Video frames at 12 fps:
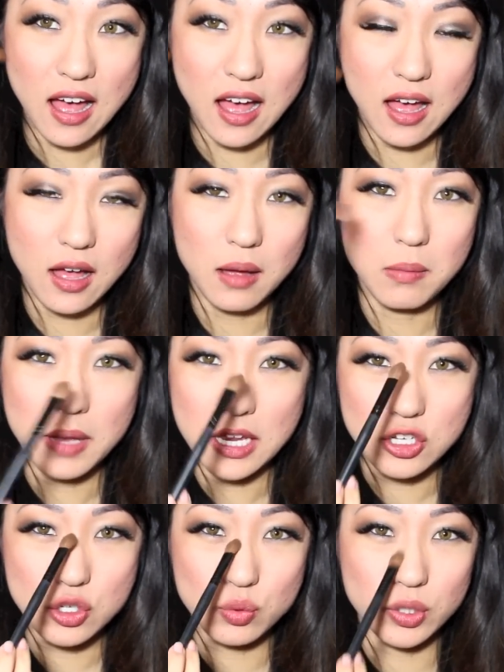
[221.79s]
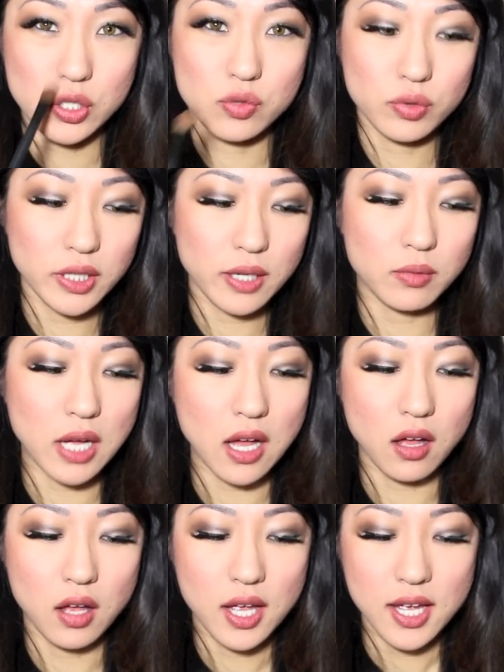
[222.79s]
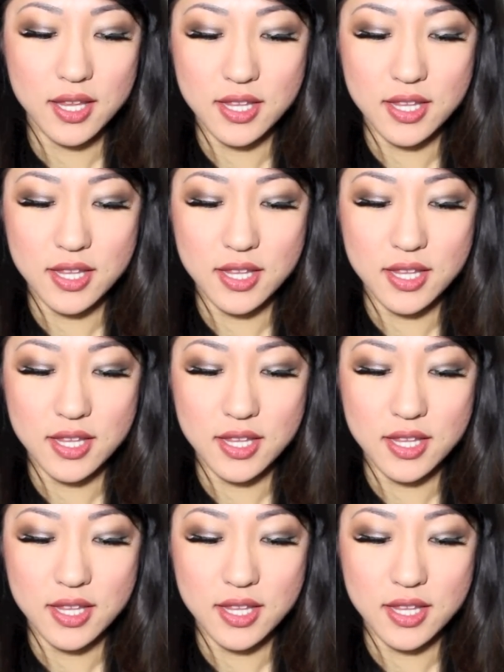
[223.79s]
It just works really well.